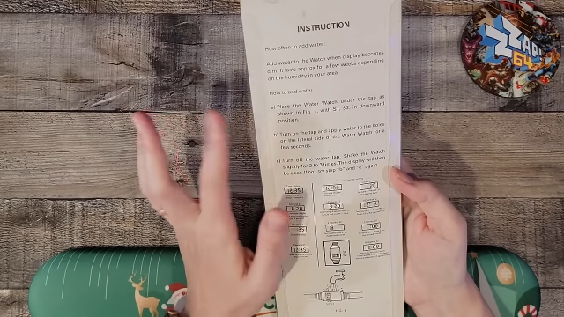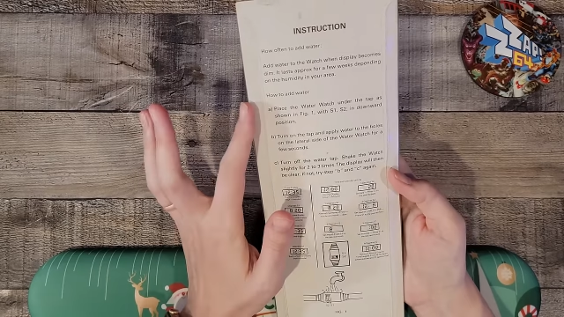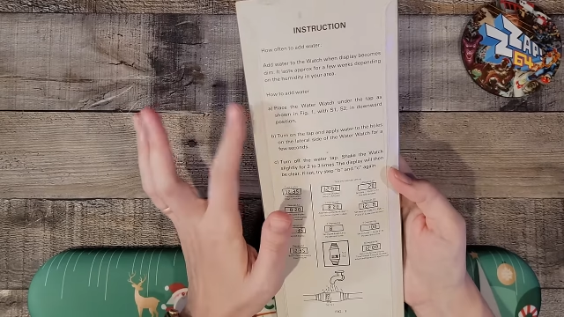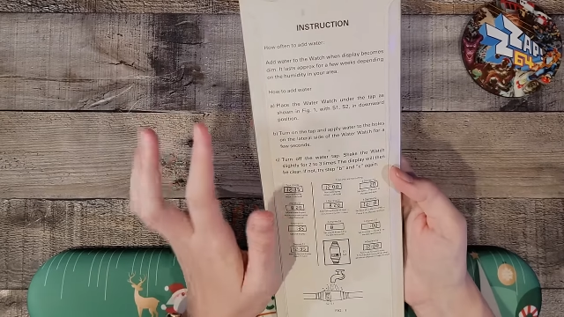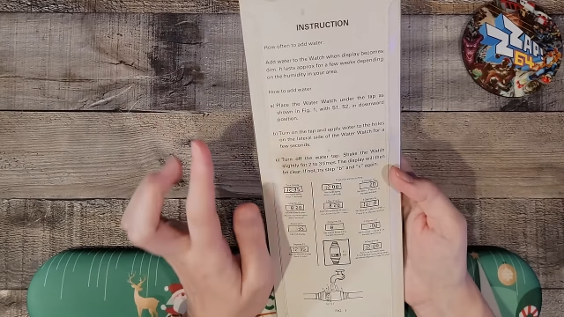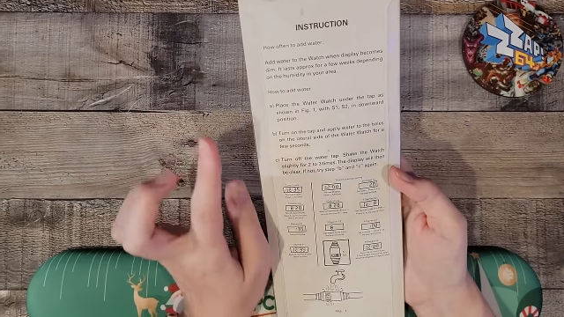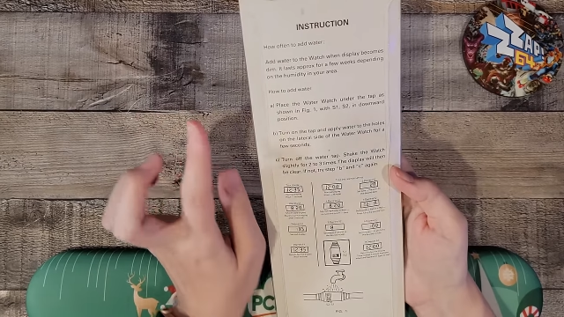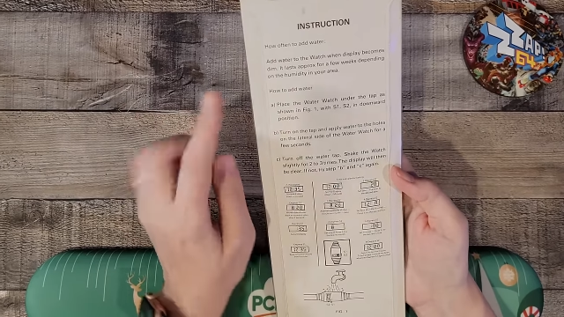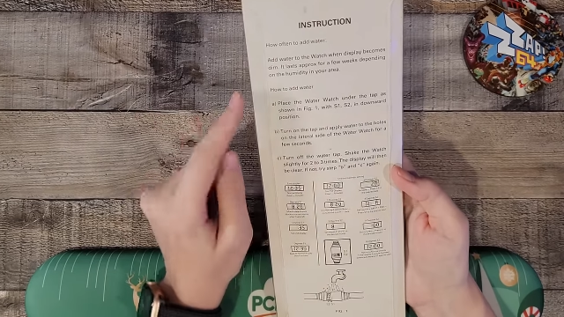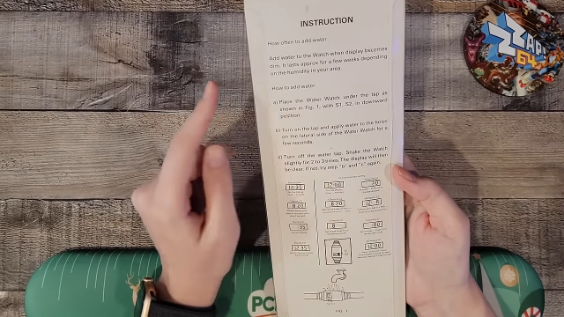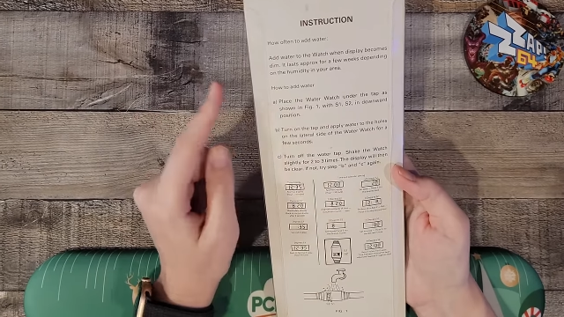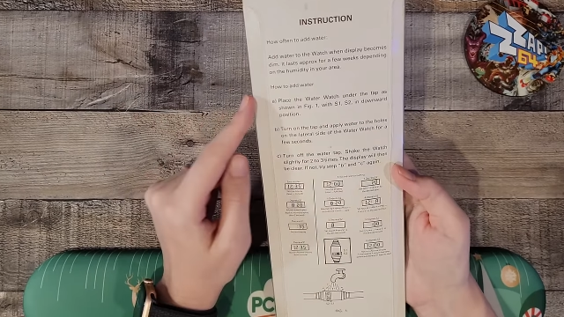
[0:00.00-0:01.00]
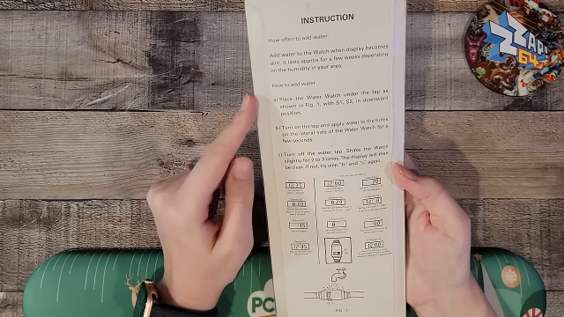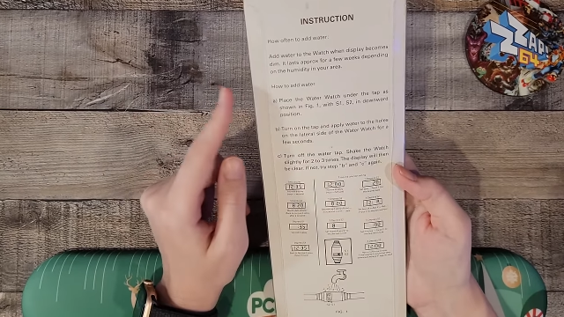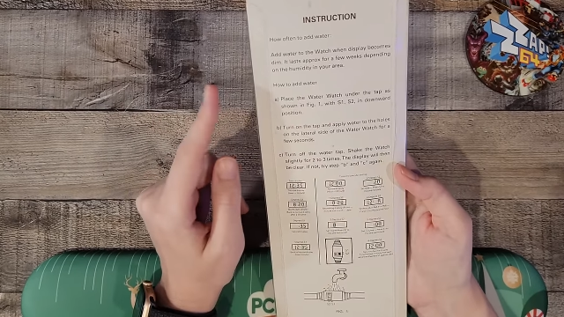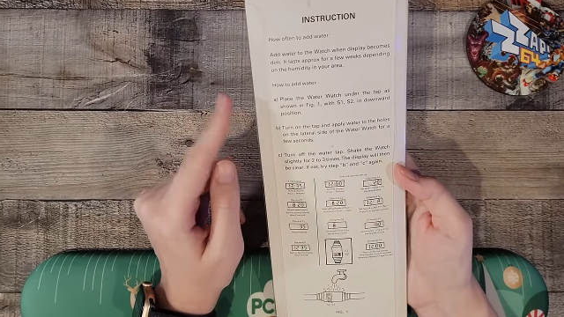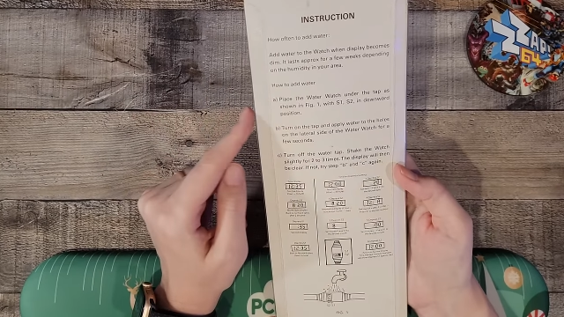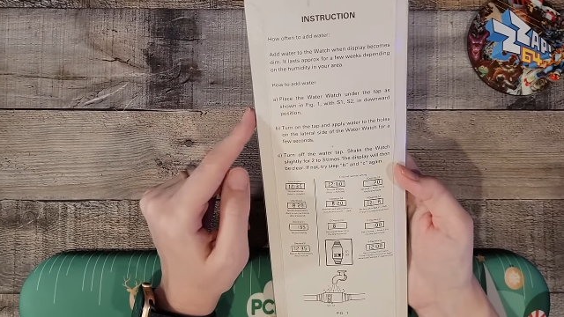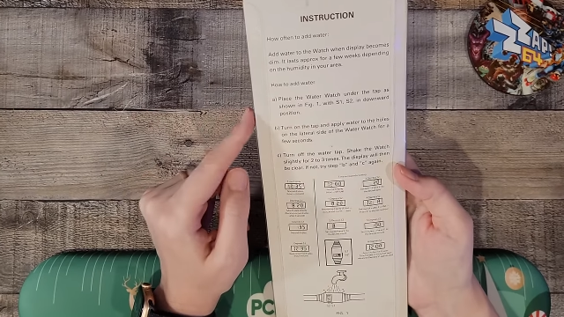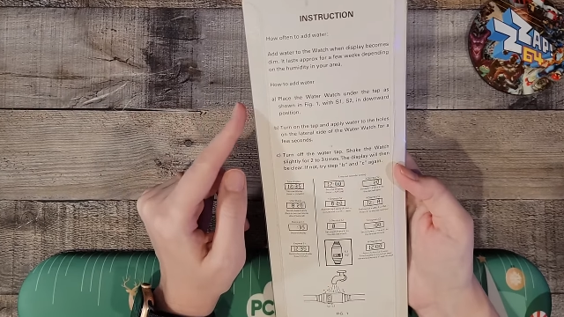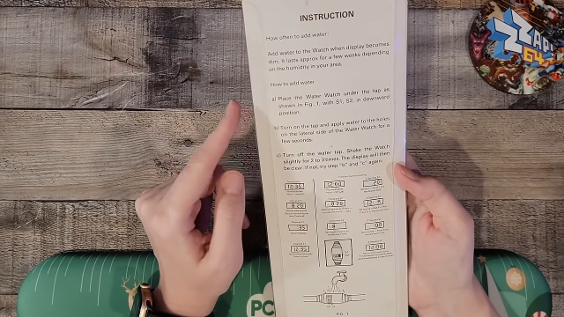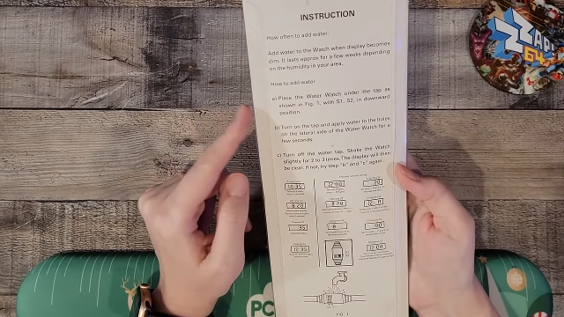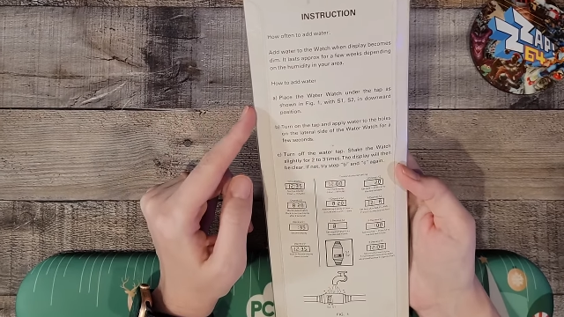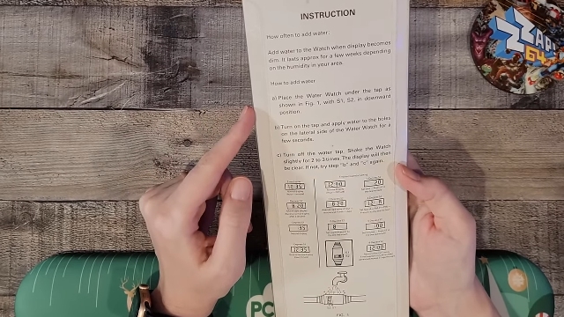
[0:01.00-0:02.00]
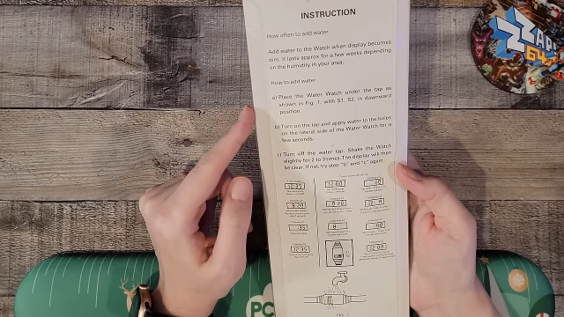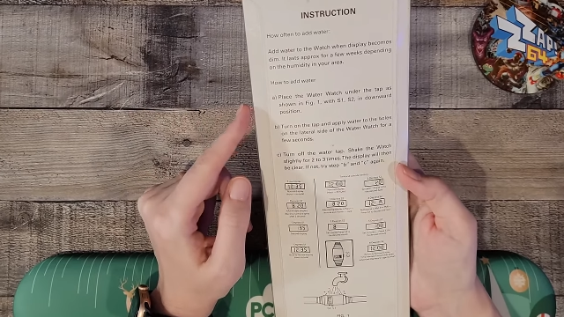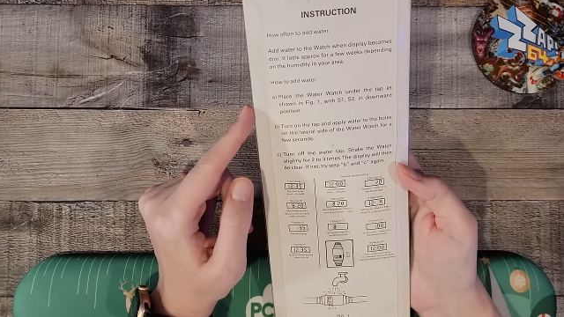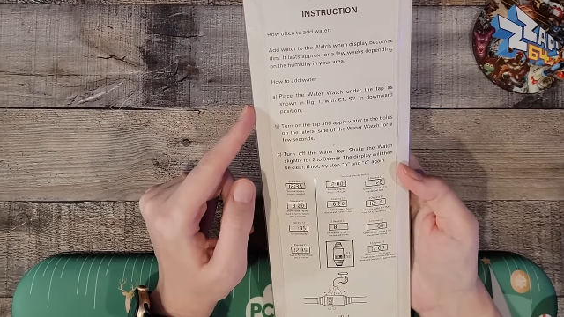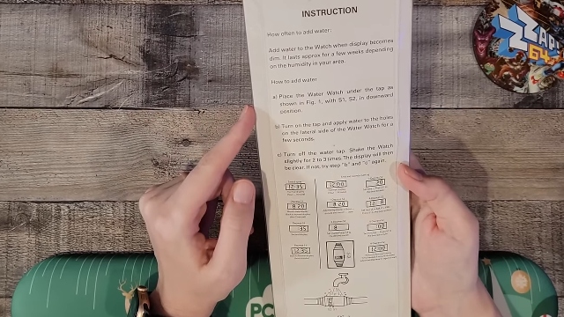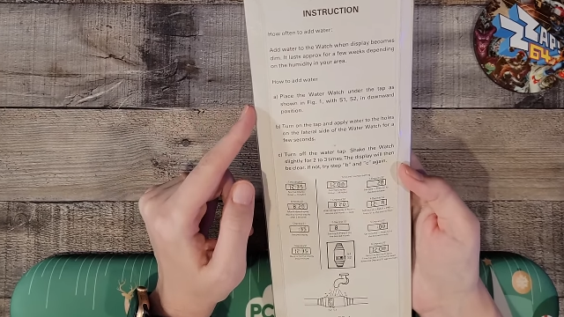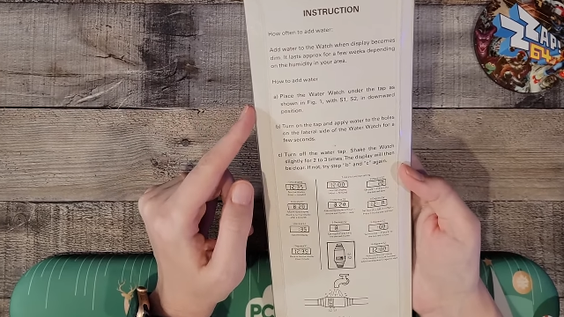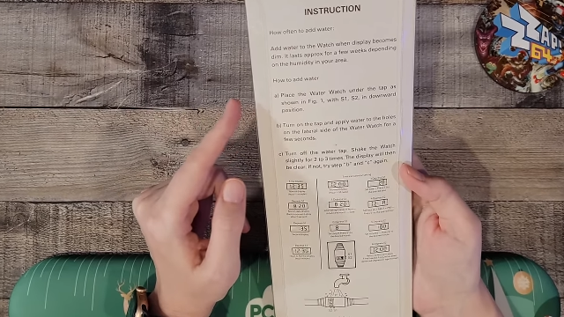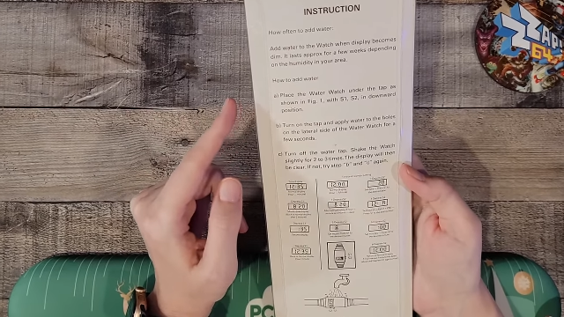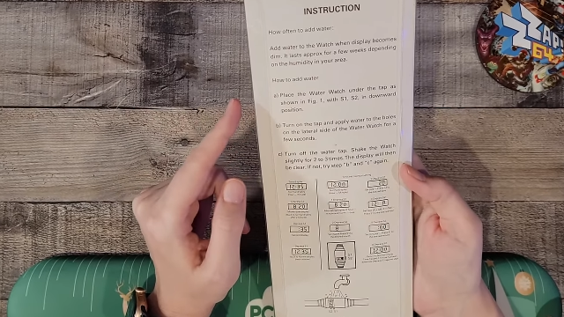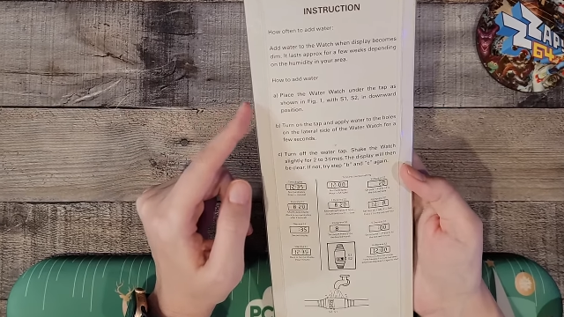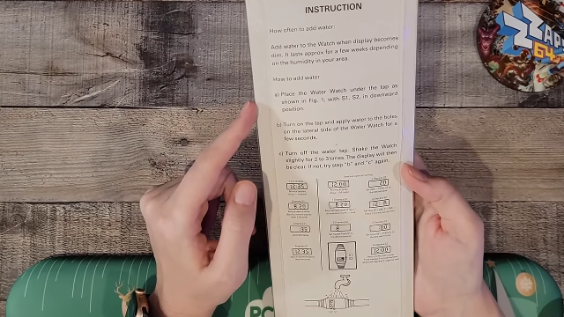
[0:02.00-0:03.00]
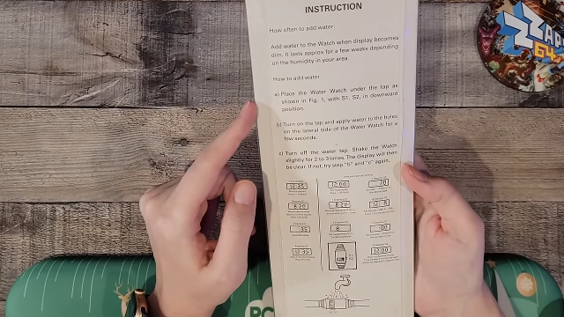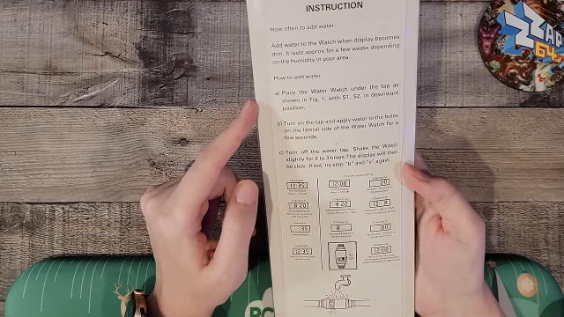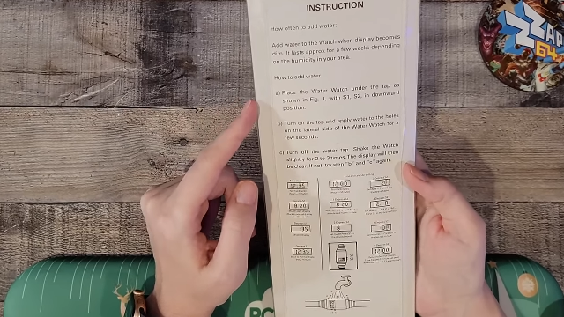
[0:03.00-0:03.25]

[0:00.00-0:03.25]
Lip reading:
[unreadable: no face in view]